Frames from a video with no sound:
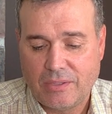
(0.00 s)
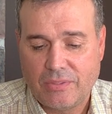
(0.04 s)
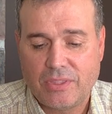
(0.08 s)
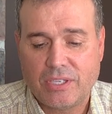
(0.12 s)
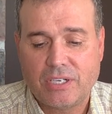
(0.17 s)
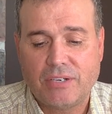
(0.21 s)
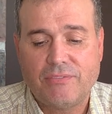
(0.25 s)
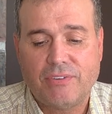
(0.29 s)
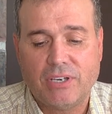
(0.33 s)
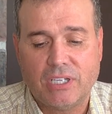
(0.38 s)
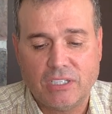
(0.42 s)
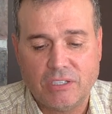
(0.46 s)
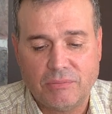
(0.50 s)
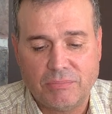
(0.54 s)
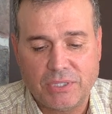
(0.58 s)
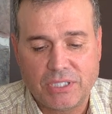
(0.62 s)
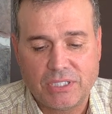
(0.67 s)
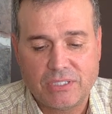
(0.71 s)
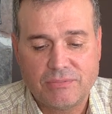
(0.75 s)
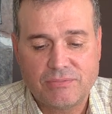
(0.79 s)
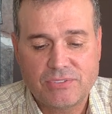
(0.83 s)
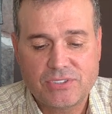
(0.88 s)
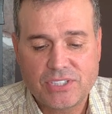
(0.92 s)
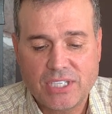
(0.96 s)
the
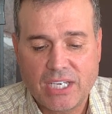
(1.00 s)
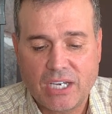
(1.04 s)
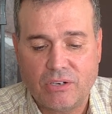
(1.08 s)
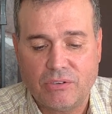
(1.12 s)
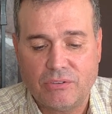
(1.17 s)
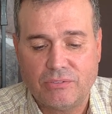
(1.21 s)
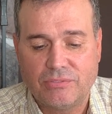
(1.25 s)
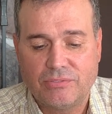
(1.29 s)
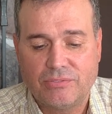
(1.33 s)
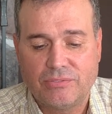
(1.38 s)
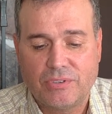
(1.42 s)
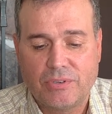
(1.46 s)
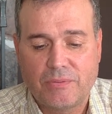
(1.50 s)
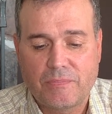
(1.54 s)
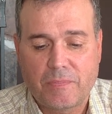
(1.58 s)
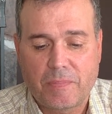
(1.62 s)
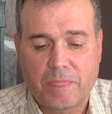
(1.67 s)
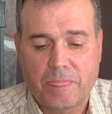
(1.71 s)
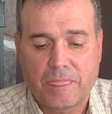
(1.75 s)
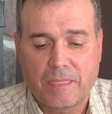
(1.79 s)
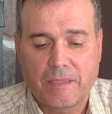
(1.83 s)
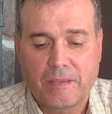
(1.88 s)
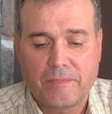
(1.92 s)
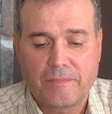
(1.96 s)
development of self.
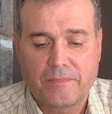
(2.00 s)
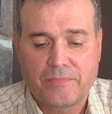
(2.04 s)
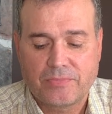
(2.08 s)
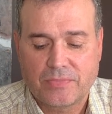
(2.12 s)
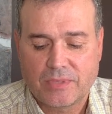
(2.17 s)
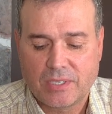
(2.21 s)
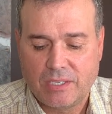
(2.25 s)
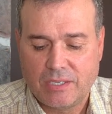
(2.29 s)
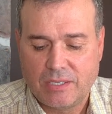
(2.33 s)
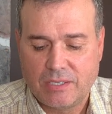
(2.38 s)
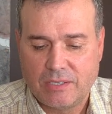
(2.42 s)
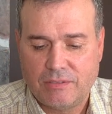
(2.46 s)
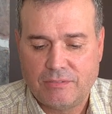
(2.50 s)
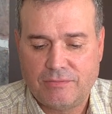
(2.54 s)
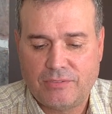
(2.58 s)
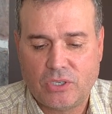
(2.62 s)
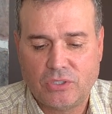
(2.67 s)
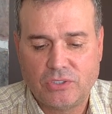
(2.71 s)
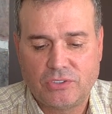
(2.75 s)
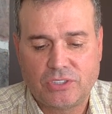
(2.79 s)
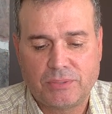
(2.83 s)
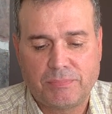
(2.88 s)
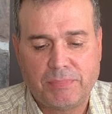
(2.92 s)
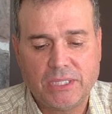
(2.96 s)

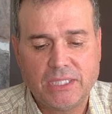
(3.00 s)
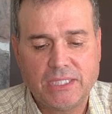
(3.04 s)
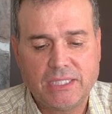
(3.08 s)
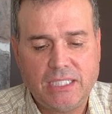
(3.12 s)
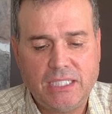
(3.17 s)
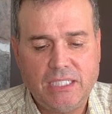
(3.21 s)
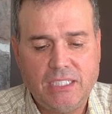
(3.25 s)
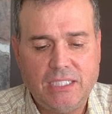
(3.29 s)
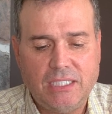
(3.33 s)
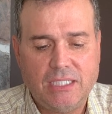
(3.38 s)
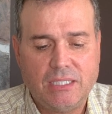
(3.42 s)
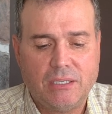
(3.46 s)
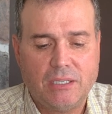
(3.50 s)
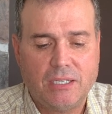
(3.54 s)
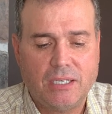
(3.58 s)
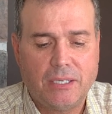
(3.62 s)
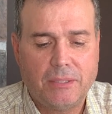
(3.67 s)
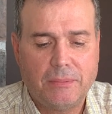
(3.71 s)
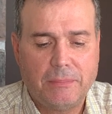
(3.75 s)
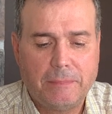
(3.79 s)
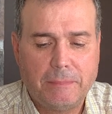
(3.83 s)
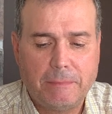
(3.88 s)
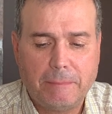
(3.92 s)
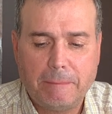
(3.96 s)
Vulnerability
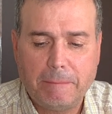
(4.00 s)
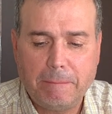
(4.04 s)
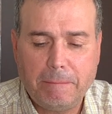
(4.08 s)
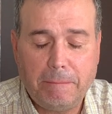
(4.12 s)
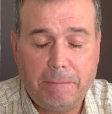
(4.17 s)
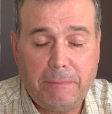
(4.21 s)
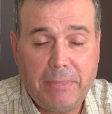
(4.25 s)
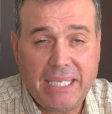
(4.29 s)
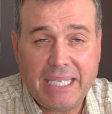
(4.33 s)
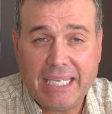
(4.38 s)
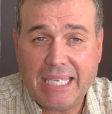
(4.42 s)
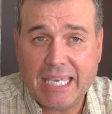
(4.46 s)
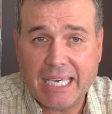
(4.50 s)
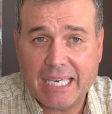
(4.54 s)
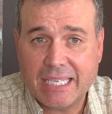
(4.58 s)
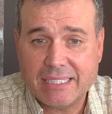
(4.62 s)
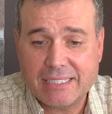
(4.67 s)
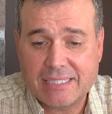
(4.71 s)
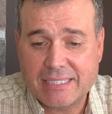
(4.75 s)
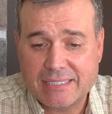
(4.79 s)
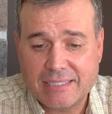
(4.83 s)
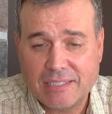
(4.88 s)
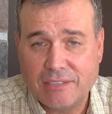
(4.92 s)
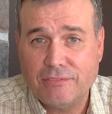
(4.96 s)

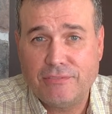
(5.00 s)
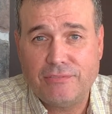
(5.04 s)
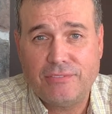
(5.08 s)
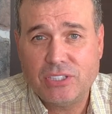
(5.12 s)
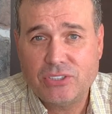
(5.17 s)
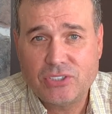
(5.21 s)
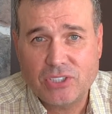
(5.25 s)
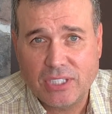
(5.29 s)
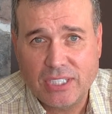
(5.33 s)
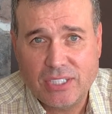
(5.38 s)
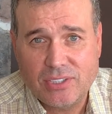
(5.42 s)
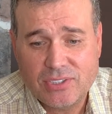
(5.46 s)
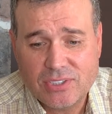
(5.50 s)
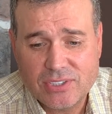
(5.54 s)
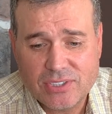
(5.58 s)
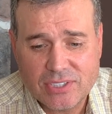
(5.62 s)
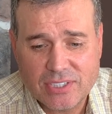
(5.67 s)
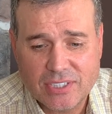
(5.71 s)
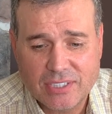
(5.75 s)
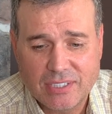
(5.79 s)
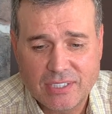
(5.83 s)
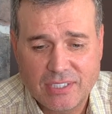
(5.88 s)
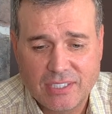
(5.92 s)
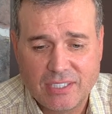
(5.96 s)
begets
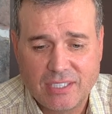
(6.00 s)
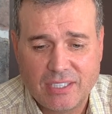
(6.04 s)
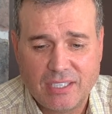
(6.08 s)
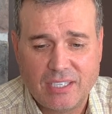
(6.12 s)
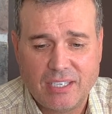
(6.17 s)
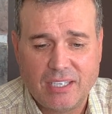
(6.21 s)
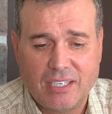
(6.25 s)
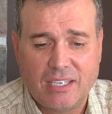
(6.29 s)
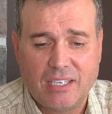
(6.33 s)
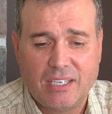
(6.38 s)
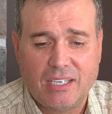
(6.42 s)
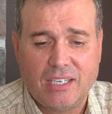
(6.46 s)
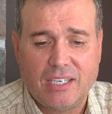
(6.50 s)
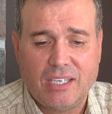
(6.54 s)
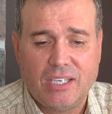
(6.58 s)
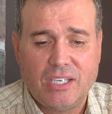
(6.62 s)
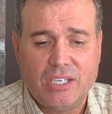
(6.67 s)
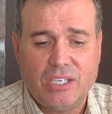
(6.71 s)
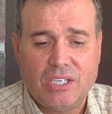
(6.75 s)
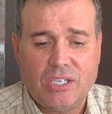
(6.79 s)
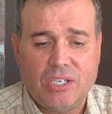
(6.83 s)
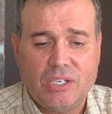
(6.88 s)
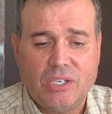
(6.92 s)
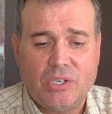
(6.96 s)
vigilance,
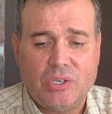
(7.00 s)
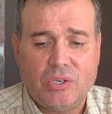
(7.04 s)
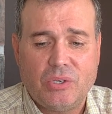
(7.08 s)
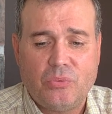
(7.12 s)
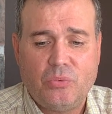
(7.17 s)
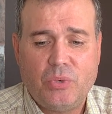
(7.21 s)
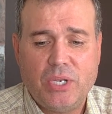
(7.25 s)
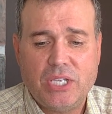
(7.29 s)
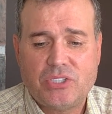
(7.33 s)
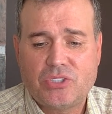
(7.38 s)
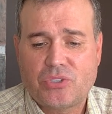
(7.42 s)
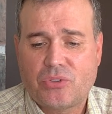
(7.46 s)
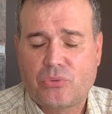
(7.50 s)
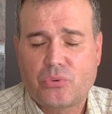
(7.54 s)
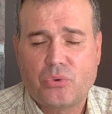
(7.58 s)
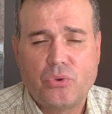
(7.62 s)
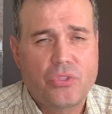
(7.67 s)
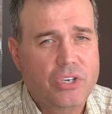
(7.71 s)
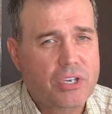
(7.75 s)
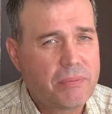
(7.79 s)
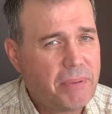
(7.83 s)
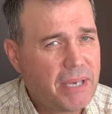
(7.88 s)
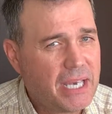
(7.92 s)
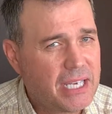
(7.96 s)
which through
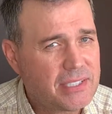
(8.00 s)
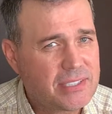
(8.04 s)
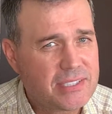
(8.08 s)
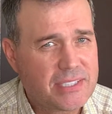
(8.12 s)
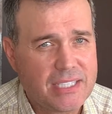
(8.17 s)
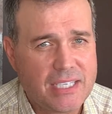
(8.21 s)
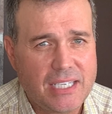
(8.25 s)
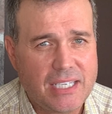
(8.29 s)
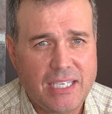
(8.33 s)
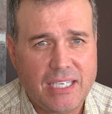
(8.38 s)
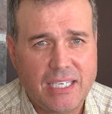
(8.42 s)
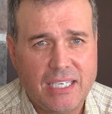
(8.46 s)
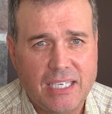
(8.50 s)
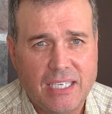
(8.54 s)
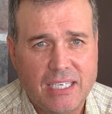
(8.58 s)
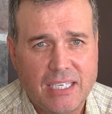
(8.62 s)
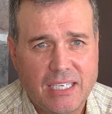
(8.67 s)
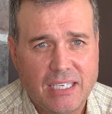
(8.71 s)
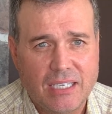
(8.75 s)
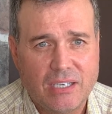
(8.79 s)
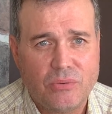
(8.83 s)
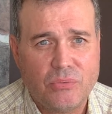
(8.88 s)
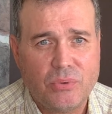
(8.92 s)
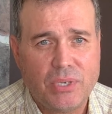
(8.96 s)
the capacity
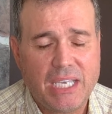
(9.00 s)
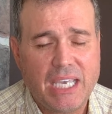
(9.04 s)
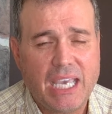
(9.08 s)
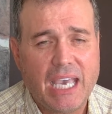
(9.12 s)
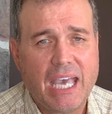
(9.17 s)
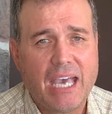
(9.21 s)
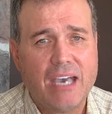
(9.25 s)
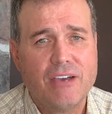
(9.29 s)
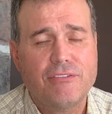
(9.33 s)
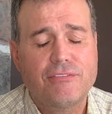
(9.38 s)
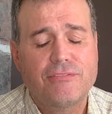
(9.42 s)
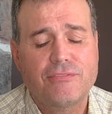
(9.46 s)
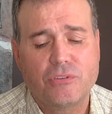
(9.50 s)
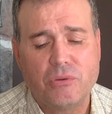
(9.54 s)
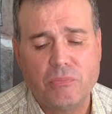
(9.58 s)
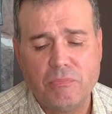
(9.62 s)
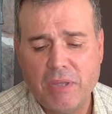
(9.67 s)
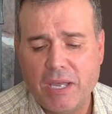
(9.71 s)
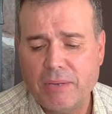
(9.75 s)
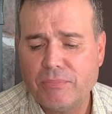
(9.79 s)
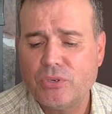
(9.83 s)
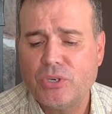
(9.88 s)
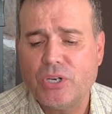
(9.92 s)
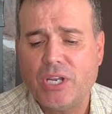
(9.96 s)
we have for
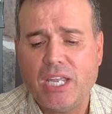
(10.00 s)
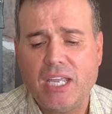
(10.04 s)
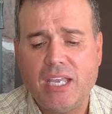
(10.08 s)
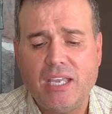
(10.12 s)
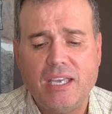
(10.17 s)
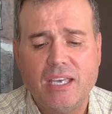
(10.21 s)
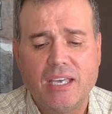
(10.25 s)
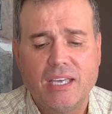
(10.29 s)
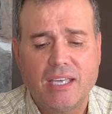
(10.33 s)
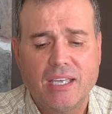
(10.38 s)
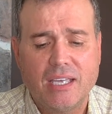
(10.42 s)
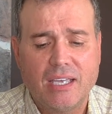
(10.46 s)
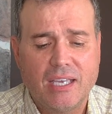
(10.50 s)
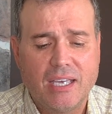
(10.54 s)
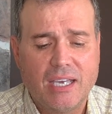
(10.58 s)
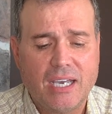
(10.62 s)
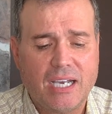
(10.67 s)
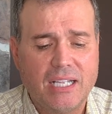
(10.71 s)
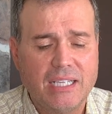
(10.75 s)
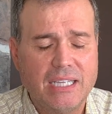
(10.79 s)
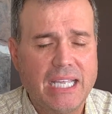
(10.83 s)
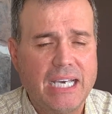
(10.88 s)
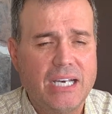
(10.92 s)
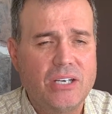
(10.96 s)
memory
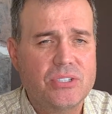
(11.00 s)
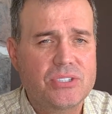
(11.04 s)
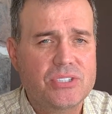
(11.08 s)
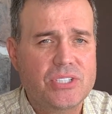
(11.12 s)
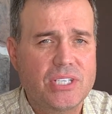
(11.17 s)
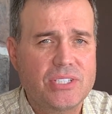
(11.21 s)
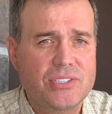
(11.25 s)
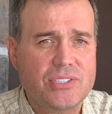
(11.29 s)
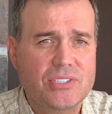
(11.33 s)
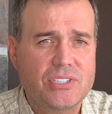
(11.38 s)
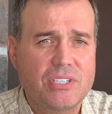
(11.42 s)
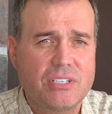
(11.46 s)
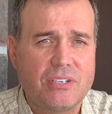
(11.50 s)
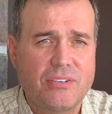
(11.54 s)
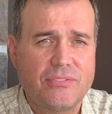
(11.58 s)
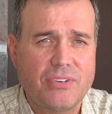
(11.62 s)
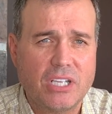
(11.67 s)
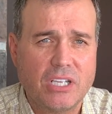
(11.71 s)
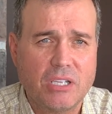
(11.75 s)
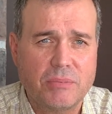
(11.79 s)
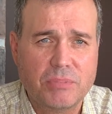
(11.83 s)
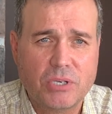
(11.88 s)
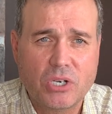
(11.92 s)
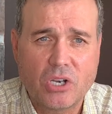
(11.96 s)
allows us to
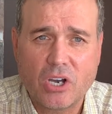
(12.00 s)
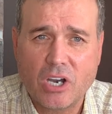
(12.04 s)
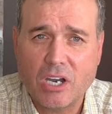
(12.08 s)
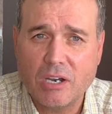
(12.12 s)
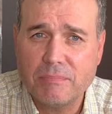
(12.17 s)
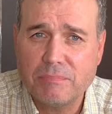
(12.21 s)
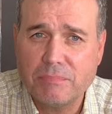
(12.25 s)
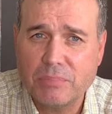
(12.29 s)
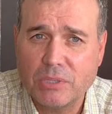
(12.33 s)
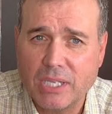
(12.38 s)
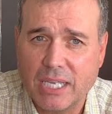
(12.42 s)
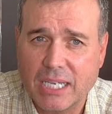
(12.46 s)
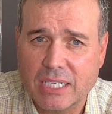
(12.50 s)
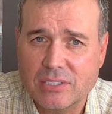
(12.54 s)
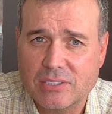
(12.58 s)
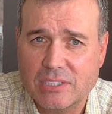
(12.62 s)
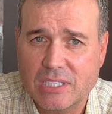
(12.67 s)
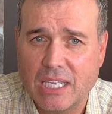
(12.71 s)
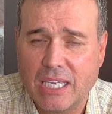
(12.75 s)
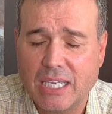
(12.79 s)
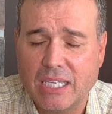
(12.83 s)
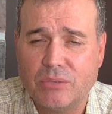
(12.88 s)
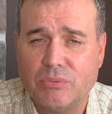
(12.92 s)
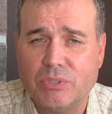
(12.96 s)
develop
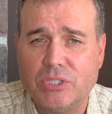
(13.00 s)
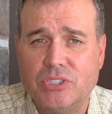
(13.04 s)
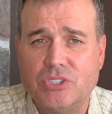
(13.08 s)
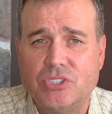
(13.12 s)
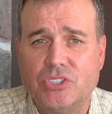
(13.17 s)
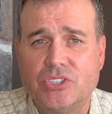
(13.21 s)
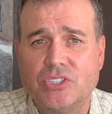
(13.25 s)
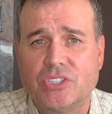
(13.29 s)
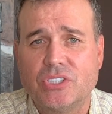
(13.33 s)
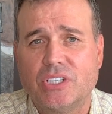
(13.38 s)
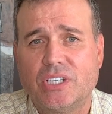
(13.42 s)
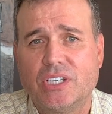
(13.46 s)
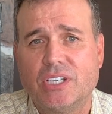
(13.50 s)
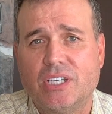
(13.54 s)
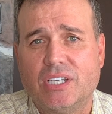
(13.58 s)
complex language,